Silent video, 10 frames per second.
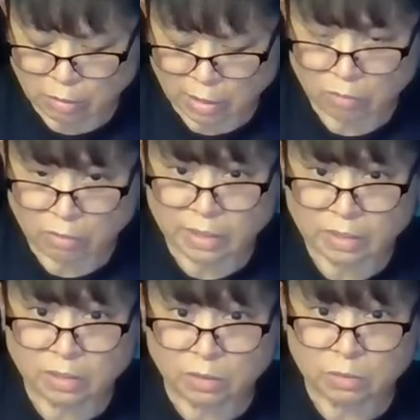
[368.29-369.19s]
I don't like
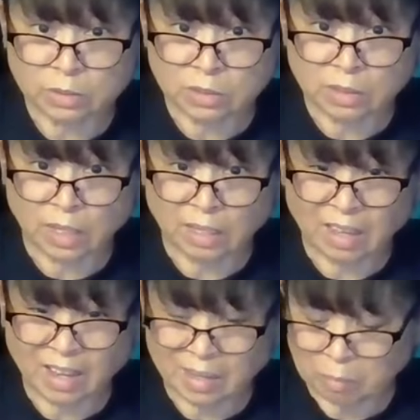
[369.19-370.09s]
to use it a
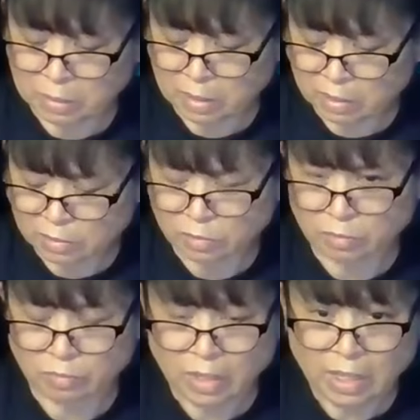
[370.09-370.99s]
lot because
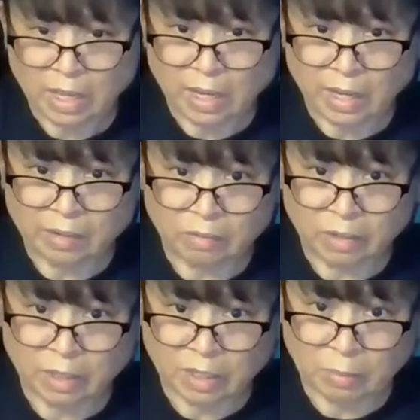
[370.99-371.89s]
of I
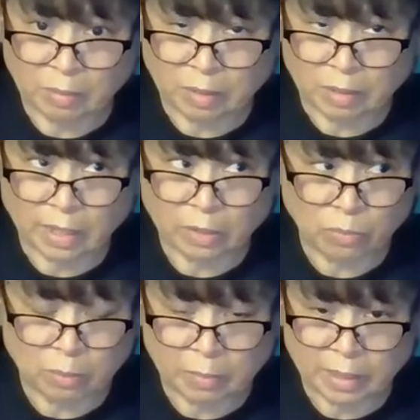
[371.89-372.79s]
don't
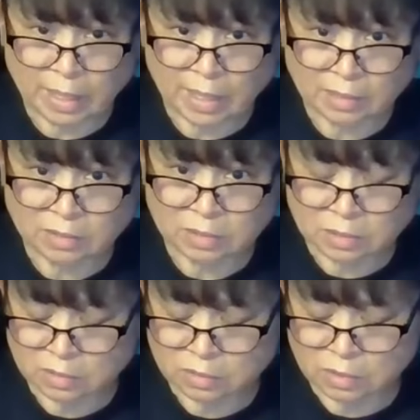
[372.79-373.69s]
want my
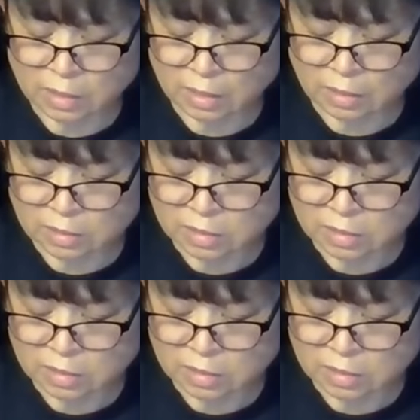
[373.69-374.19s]
hands to get